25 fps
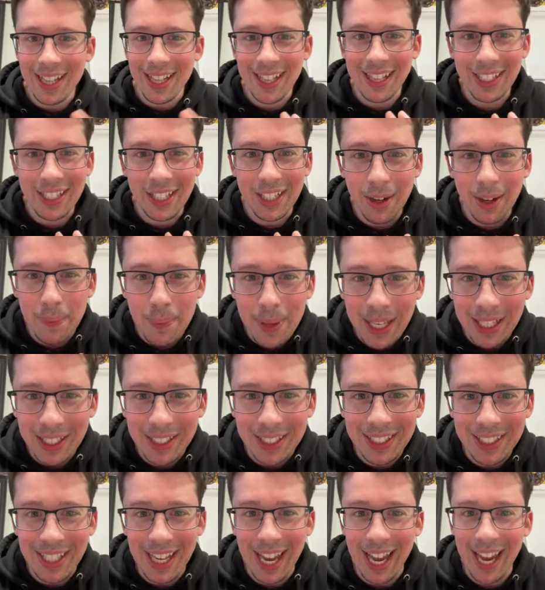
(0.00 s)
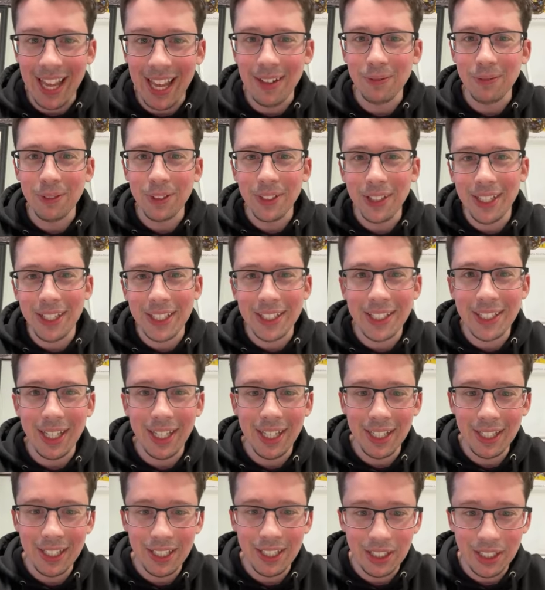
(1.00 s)
It's going to be insane. Really
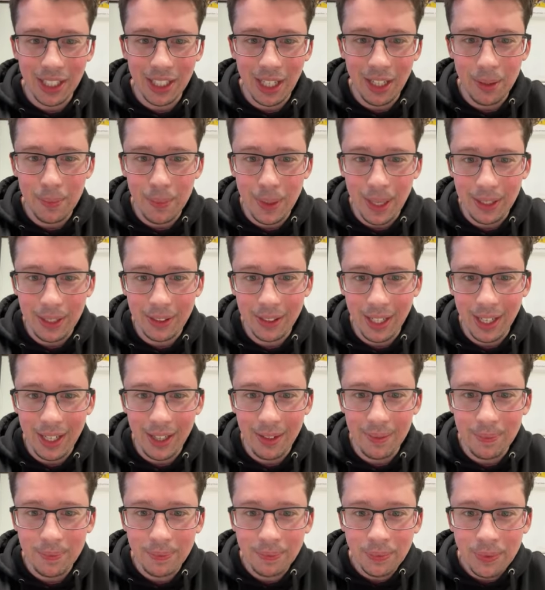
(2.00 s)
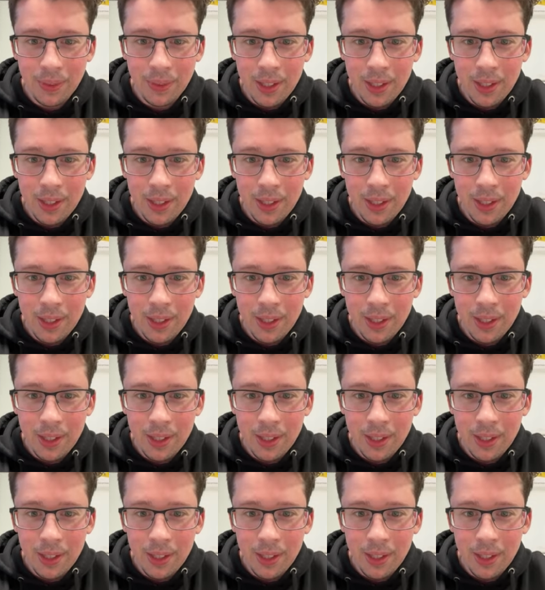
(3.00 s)
excited to share about that.